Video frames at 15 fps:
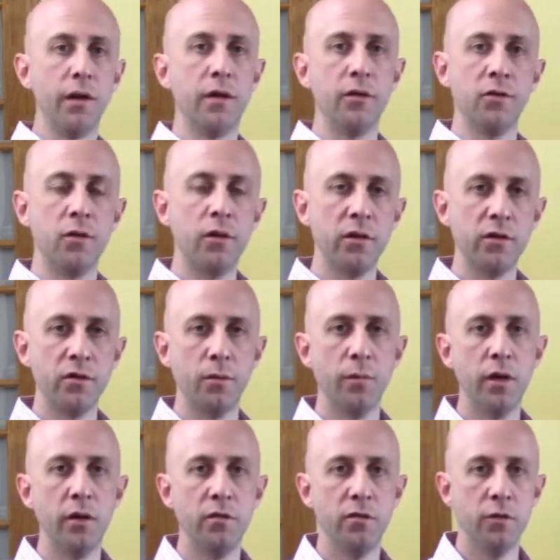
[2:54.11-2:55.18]
And as long as the
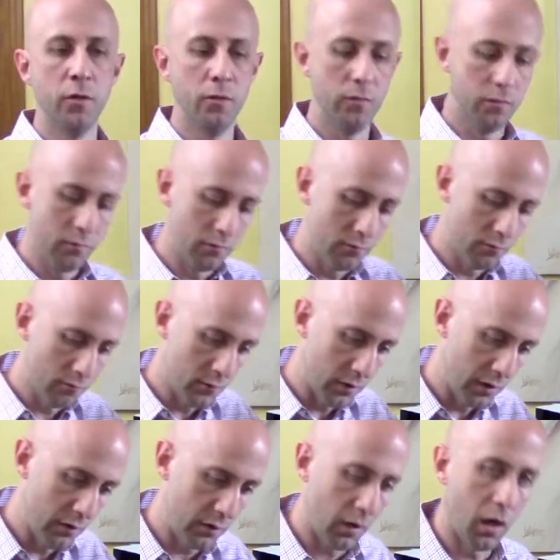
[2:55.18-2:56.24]
bass note
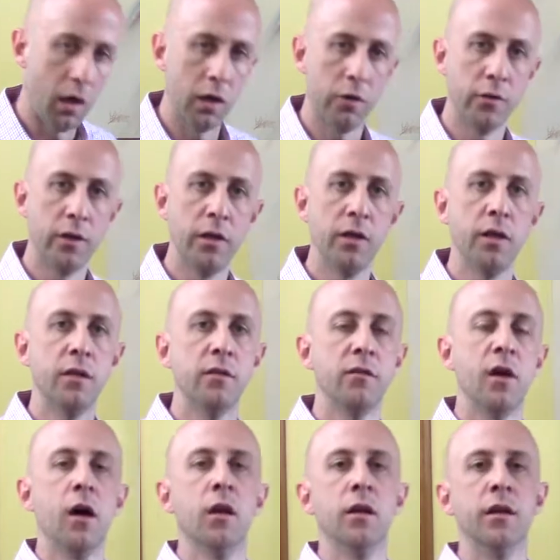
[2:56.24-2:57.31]
is concrete and
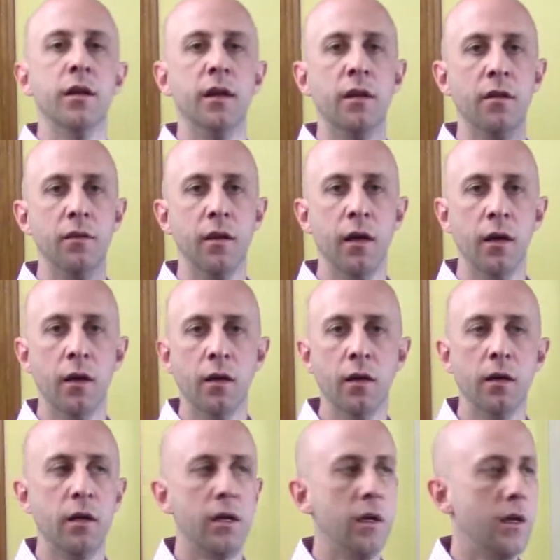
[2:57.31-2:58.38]
solid and there,